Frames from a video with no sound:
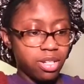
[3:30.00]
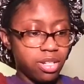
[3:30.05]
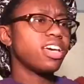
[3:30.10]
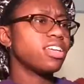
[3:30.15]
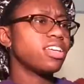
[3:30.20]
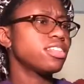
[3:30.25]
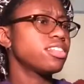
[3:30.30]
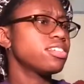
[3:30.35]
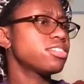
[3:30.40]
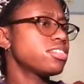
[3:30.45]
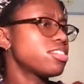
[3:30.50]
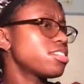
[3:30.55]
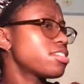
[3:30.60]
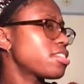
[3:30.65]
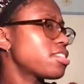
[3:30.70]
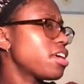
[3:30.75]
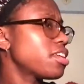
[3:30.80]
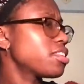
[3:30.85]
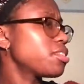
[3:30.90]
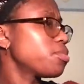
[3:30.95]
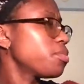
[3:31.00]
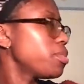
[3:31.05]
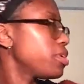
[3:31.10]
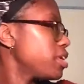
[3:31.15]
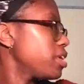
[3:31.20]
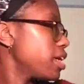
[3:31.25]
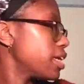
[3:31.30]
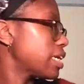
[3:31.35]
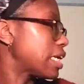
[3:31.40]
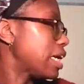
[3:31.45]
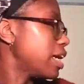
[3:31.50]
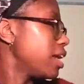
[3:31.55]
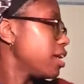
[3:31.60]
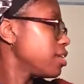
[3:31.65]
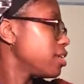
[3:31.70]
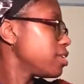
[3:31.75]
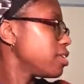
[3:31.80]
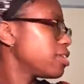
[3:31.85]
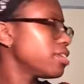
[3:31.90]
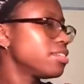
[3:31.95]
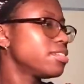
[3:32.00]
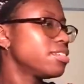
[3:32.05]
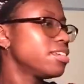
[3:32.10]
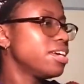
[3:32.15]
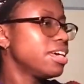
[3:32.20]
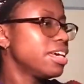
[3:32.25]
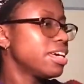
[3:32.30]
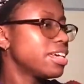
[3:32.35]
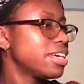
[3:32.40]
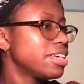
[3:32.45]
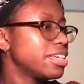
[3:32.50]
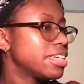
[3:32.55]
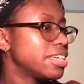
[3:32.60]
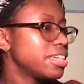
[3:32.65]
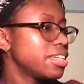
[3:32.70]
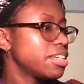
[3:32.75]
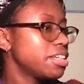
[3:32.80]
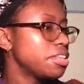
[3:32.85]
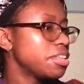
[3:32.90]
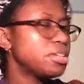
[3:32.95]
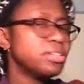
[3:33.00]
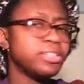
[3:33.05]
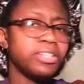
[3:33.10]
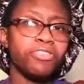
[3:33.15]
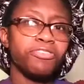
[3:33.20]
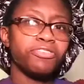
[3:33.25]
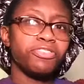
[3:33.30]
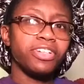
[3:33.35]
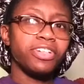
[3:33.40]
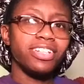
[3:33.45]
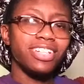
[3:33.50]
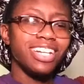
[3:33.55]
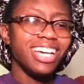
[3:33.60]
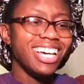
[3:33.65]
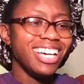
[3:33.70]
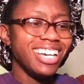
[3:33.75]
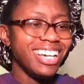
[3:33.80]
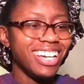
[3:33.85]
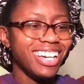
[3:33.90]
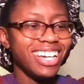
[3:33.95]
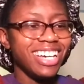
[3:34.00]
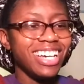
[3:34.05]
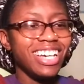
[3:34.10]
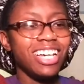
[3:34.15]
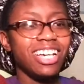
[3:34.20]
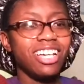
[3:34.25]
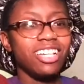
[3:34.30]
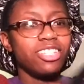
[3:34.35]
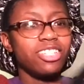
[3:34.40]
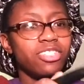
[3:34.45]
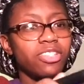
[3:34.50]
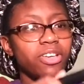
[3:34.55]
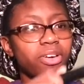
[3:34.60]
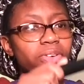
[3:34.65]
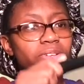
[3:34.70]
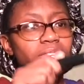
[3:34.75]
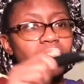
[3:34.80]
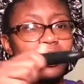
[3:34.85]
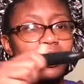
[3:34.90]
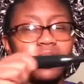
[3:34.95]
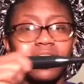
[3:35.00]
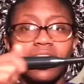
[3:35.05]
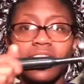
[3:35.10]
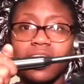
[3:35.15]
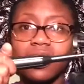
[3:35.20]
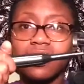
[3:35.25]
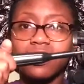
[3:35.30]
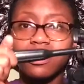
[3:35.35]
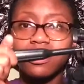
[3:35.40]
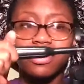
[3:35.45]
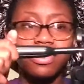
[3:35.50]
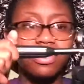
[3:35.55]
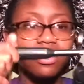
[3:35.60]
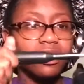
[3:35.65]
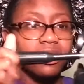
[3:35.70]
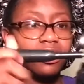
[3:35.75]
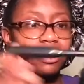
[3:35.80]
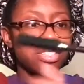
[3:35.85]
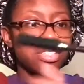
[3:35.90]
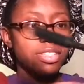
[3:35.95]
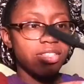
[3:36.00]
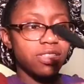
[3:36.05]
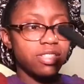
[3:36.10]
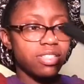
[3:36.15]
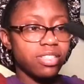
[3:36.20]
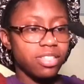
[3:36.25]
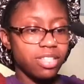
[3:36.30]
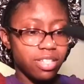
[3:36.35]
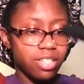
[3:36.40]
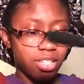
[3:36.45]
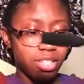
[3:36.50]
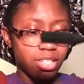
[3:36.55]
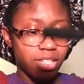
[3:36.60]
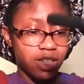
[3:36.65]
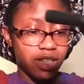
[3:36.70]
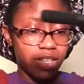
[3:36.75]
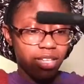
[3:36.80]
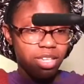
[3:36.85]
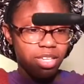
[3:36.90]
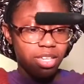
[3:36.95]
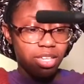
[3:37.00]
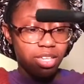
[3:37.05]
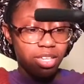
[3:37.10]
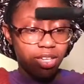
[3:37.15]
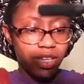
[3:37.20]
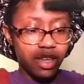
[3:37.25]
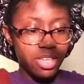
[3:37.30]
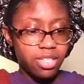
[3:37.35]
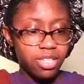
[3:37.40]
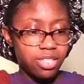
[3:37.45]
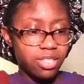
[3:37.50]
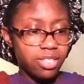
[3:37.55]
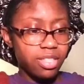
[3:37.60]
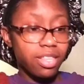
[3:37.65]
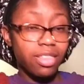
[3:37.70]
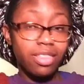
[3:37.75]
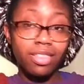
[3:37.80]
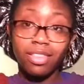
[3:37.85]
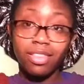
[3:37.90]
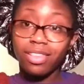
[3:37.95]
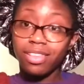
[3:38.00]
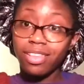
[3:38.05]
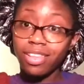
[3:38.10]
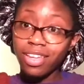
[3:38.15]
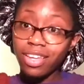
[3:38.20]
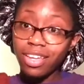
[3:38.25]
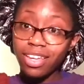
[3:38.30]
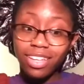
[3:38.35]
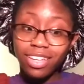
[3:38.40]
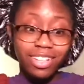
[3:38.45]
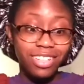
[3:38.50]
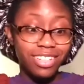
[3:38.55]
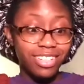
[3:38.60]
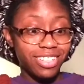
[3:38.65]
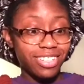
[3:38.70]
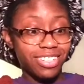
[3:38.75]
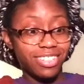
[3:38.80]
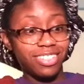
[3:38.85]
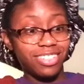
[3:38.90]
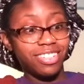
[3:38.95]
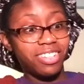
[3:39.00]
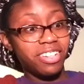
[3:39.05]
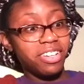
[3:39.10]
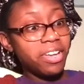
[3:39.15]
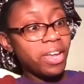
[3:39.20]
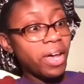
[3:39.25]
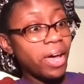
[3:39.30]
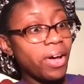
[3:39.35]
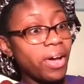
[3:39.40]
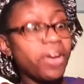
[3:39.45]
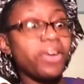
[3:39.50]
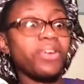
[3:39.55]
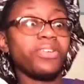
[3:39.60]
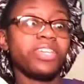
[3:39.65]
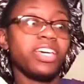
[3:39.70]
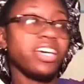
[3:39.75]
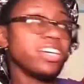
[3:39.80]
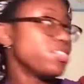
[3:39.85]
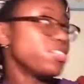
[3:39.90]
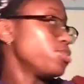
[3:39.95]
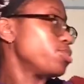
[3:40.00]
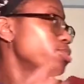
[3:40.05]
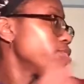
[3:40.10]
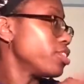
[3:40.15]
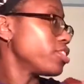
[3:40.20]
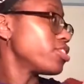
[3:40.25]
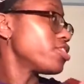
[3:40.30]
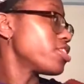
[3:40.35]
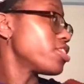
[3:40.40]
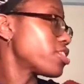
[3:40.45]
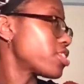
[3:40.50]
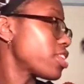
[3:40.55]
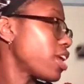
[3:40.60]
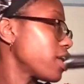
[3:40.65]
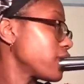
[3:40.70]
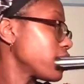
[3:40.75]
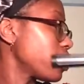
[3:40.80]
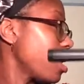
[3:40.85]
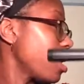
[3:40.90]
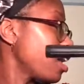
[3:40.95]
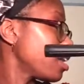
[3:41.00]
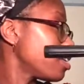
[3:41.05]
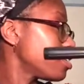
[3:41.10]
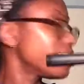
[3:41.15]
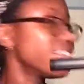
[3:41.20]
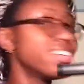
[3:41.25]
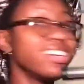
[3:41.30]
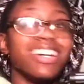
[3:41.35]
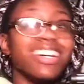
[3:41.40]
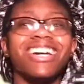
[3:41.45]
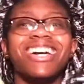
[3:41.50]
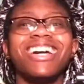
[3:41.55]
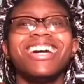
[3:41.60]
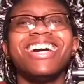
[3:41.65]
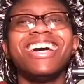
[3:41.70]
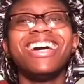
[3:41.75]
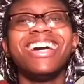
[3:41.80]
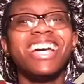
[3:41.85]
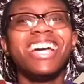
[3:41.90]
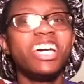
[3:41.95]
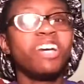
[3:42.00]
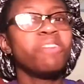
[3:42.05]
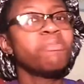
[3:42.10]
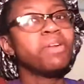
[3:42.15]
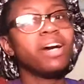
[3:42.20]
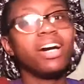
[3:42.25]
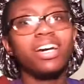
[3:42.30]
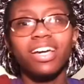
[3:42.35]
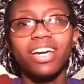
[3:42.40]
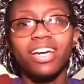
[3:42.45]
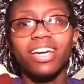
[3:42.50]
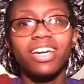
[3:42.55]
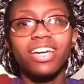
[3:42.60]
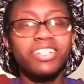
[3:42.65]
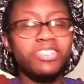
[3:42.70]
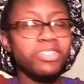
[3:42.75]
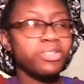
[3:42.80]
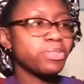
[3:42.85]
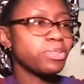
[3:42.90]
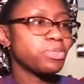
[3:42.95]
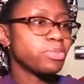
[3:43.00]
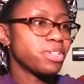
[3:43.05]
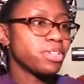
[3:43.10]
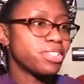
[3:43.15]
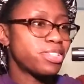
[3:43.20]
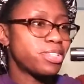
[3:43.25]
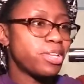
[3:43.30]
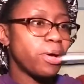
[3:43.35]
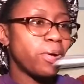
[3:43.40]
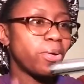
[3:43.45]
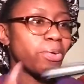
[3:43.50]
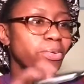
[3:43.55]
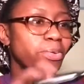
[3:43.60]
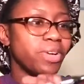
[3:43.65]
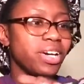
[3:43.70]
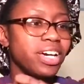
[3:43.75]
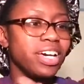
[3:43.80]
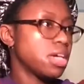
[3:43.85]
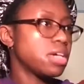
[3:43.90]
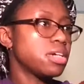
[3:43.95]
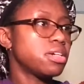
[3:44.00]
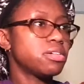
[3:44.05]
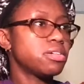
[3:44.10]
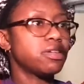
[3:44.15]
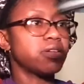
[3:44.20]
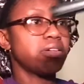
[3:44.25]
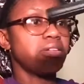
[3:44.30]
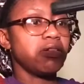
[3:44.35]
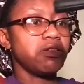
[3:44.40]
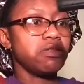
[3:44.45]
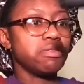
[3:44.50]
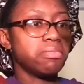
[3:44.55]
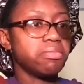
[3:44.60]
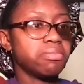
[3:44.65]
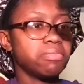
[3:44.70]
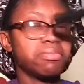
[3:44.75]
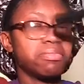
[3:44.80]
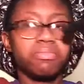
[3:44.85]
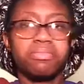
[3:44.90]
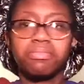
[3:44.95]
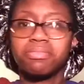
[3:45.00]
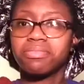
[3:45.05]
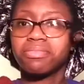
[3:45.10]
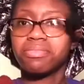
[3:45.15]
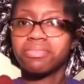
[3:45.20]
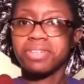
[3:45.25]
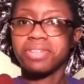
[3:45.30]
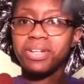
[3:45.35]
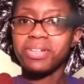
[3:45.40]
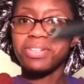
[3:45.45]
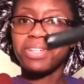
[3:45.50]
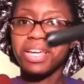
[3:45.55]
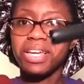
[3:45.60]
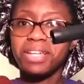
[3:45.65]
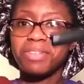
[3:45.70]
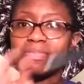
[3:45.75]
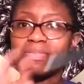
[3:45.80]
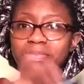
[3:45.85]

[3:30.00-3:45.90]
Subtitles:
Kind of look just like the one I got, a little different. So okay, it has this, has a little leg. Oh yeah, it do look just like that. Well, I got an extra one, so oh, okay.